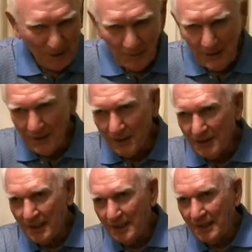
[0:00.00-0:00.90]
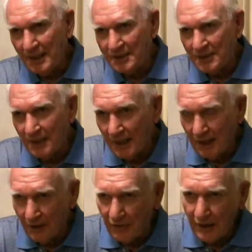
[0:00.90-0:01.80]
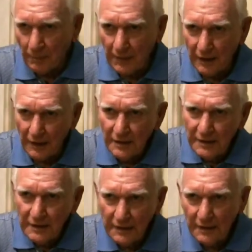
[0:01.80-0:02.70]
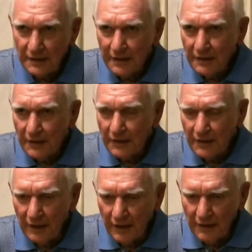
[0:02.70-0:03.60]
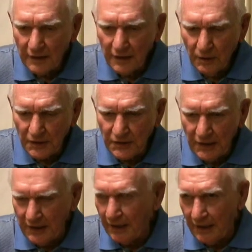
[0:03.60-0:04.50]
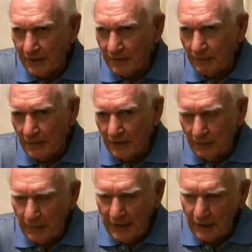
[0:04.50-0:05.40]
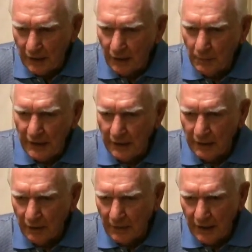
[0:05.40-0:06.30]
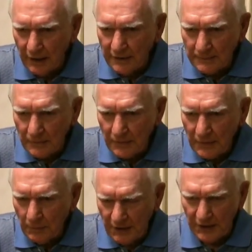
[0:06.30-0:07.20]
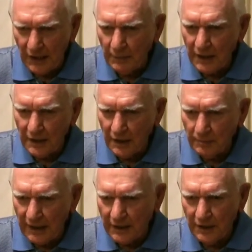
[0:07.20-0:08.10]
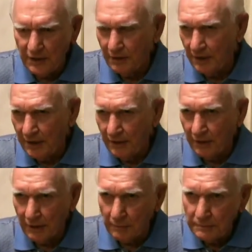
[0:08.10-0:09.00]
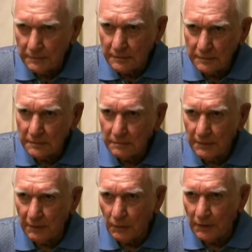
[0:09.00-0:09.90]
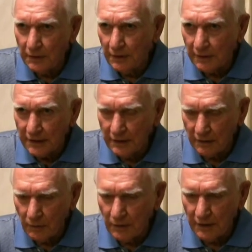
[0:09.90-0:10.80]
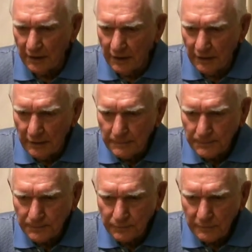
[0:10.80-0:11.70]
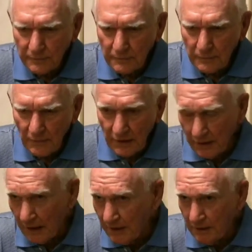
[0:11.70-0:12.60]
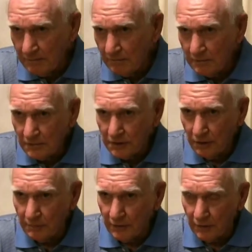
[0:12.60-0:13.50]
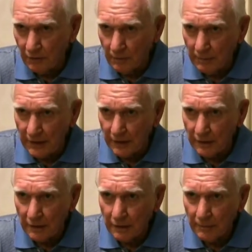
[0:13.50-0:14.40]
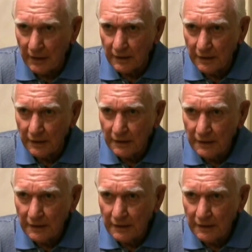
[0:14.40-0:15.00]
because it, has got a lot of firepower. Mm-hmm. And of course, it didn't. The BAR, BAR man. By the time I got back to the unit, he'd already been wounded or killed, one or the other. And I assumed the role of BAR man then.